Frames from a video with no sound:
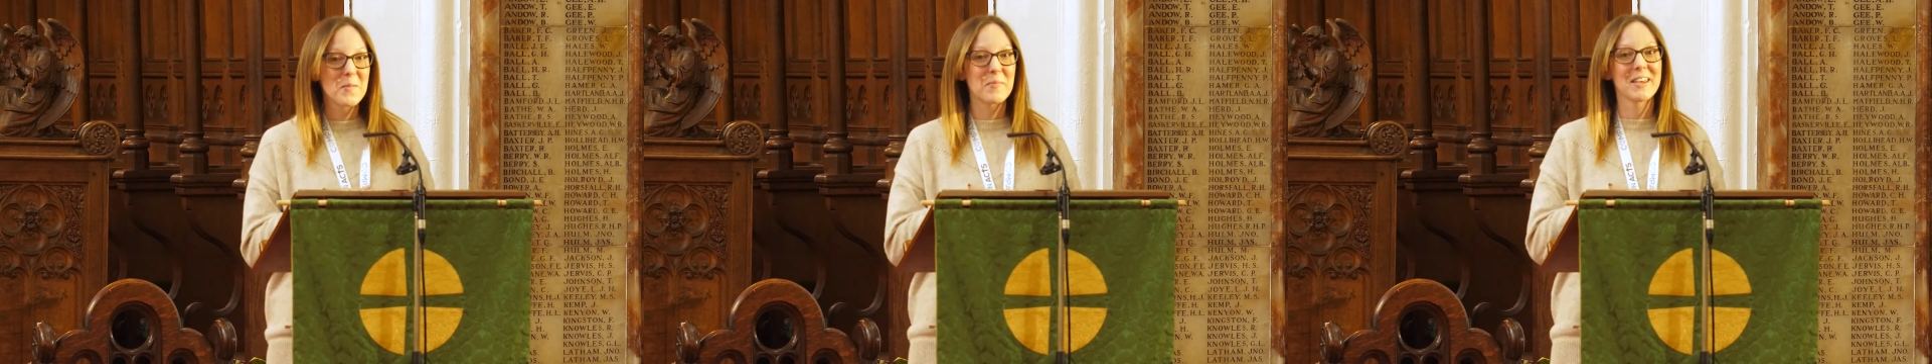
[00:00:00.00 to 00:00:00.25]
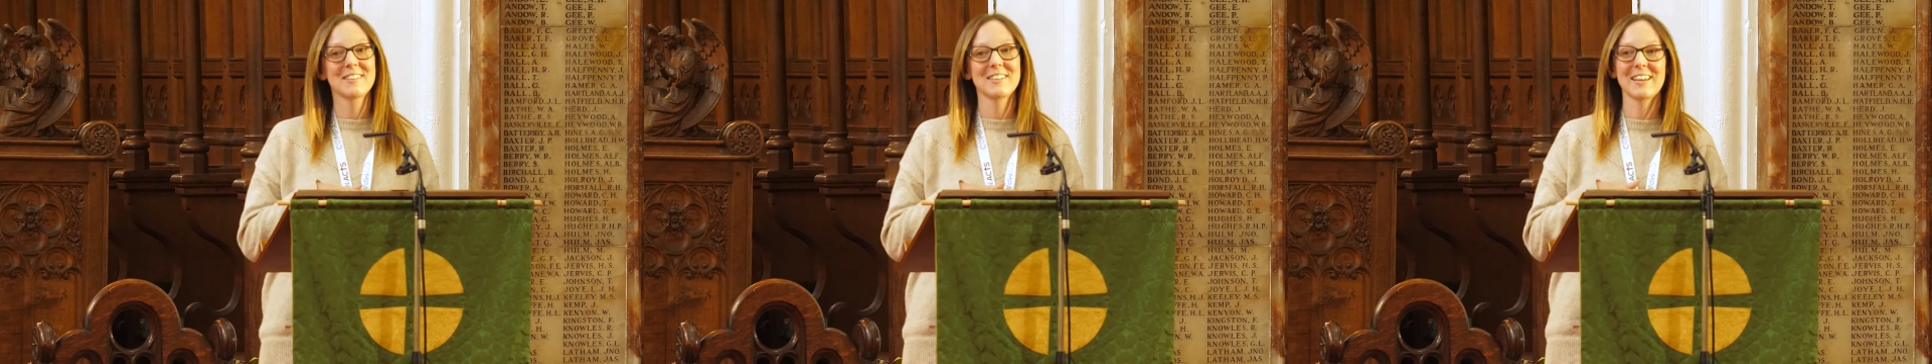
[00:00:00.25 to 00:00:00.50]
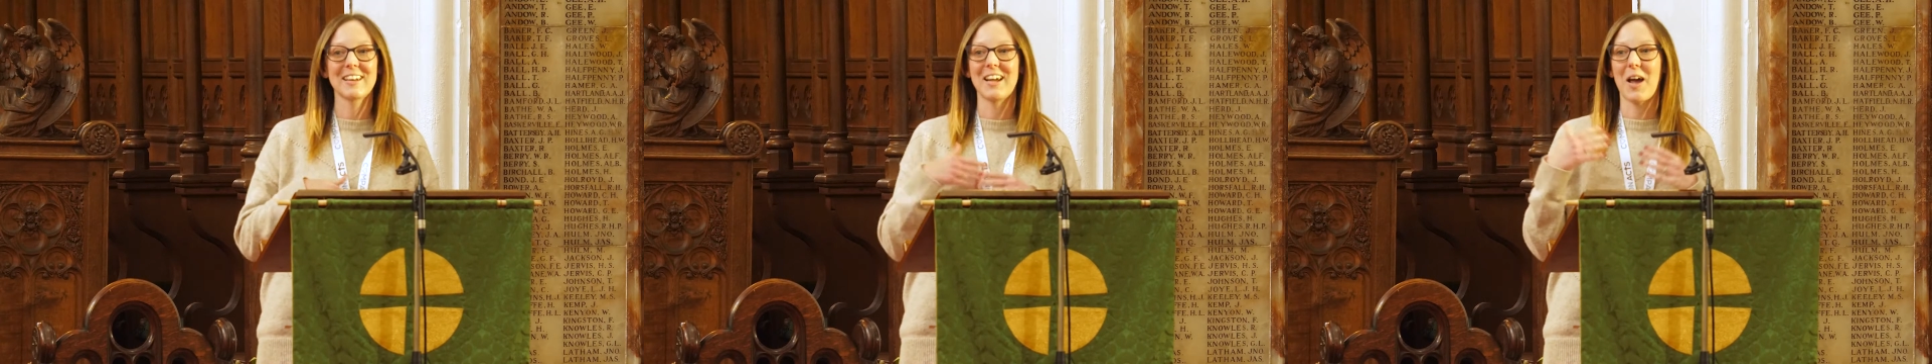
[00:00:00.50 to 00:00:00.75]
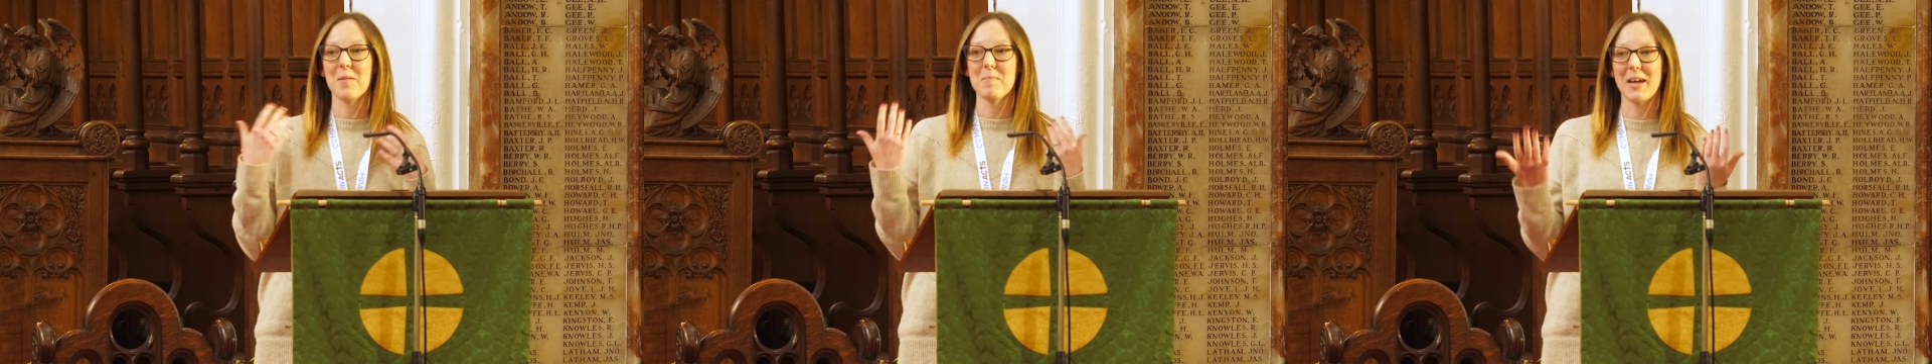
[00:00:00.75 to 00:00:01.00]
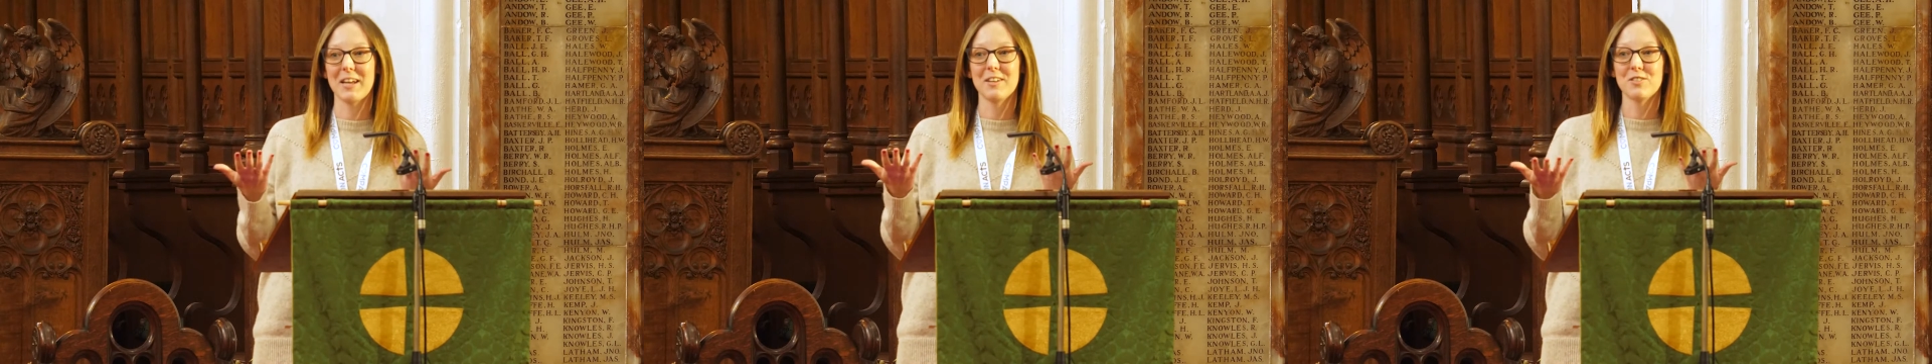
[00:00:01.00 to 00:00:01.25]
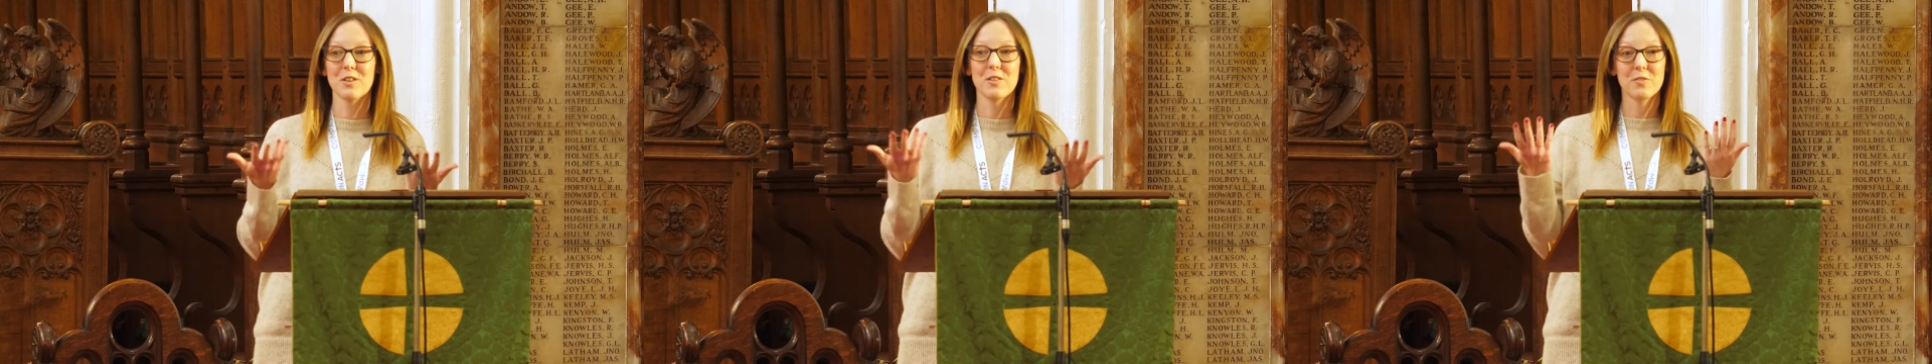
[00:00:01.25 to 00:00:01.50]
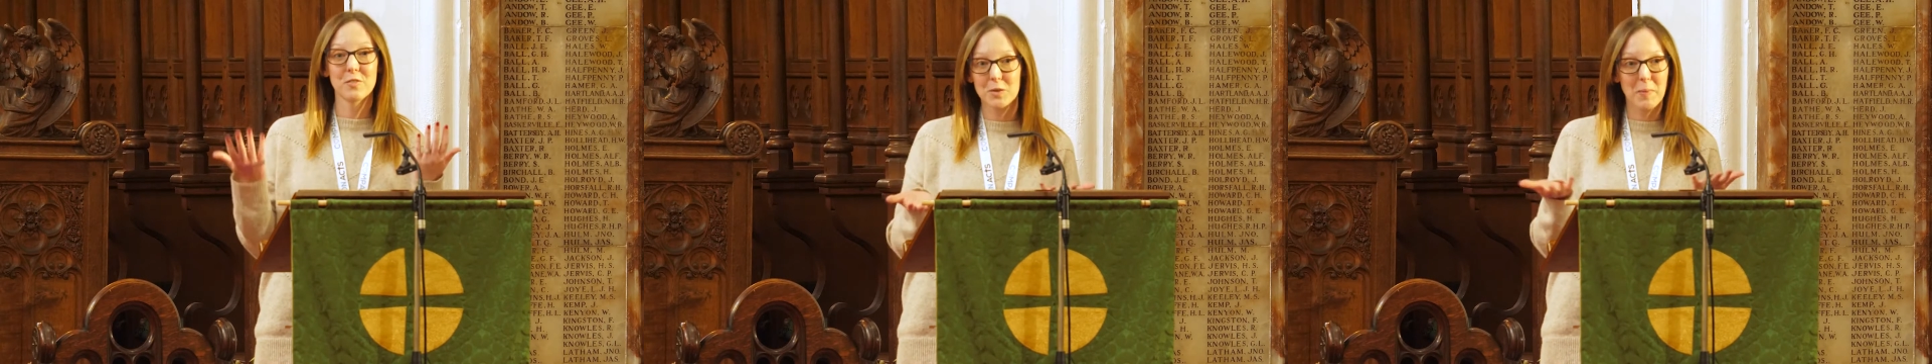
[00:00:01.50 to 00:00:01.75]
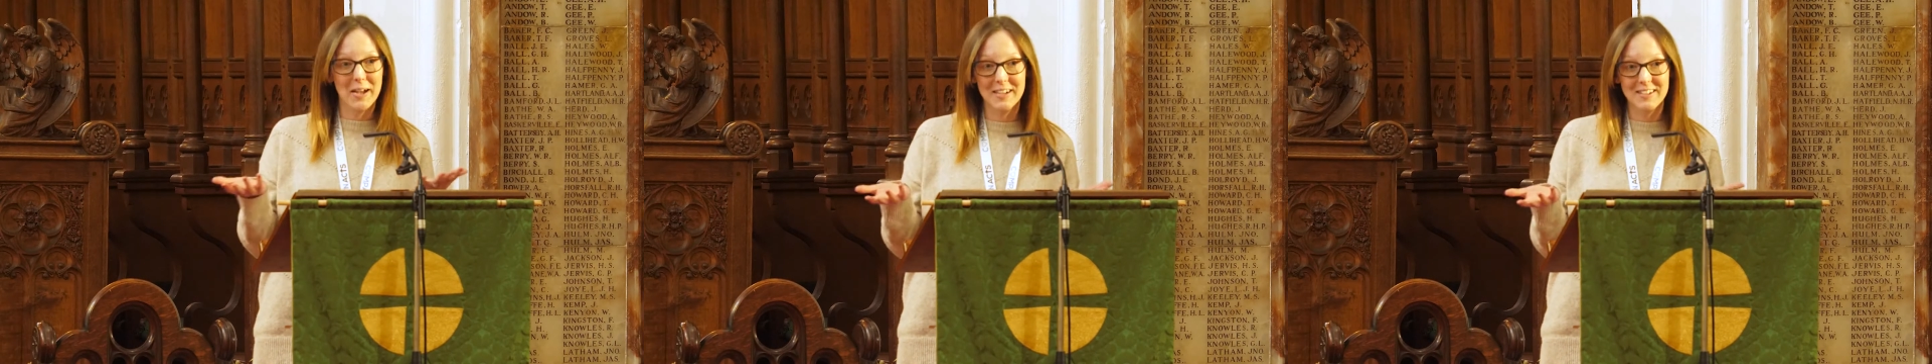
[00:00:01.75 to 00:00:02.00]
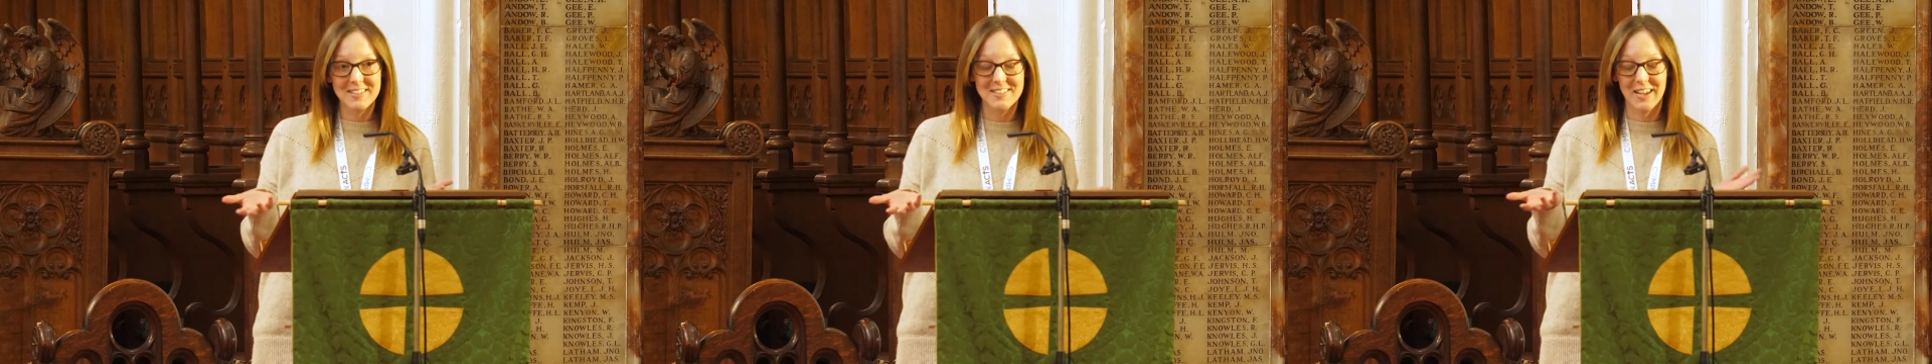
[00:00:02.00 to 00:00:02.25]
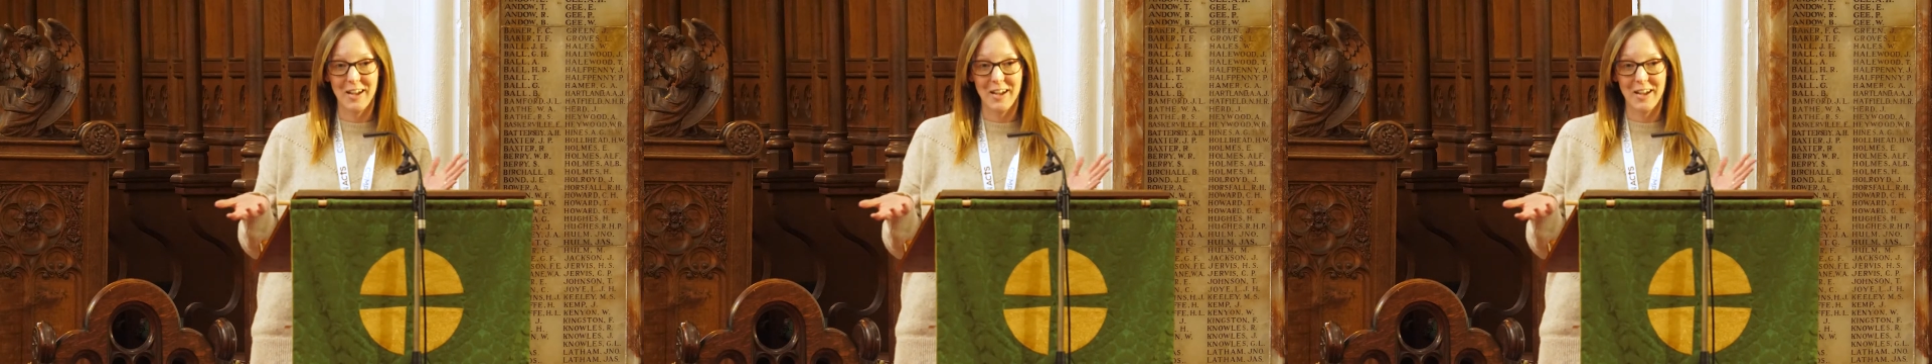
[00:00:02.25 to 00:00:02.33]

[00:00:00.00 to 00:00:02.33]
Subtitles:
Basically, I manage the food banks,